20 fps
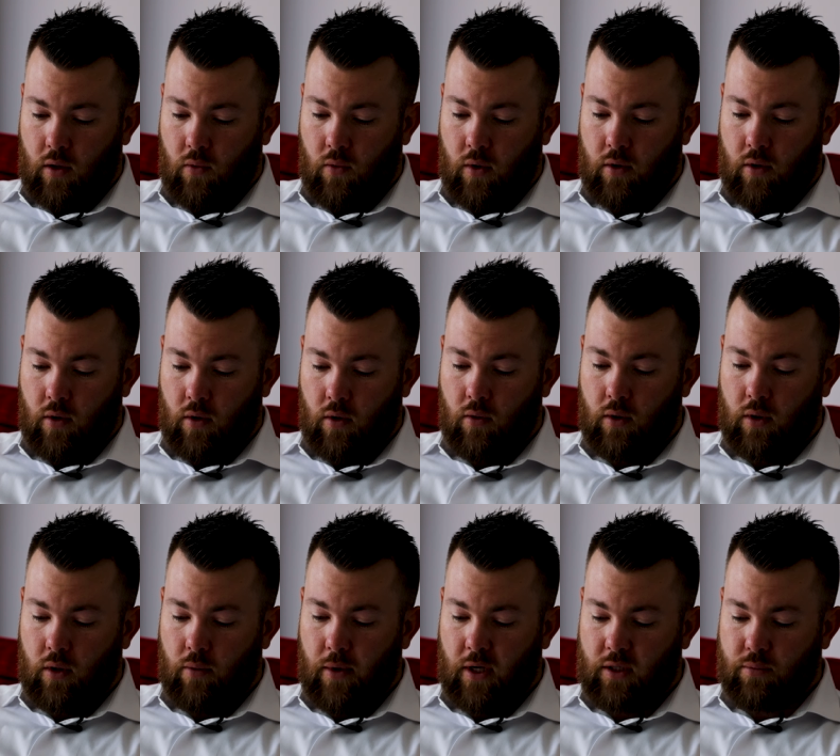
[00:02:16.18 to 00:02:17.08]
do you want to know what
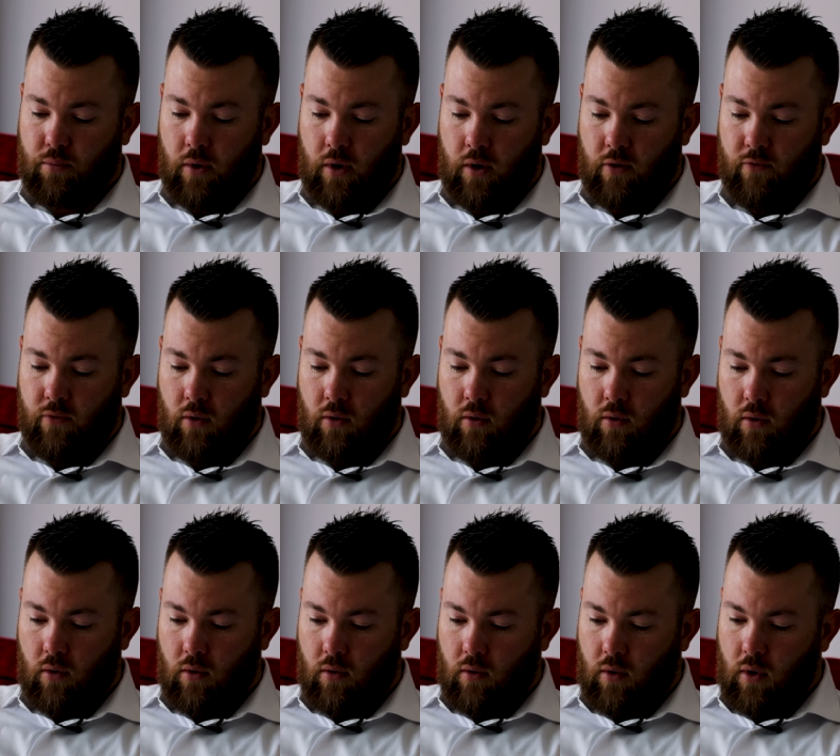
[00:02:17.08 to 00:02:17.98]
the best part of
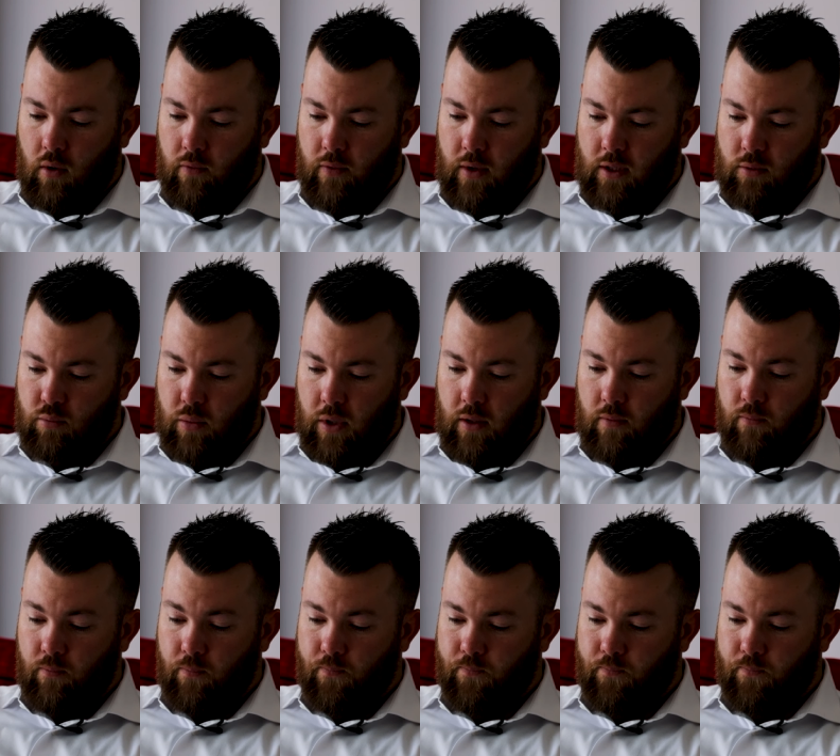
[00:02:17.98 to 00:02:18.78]
it, all of it has been?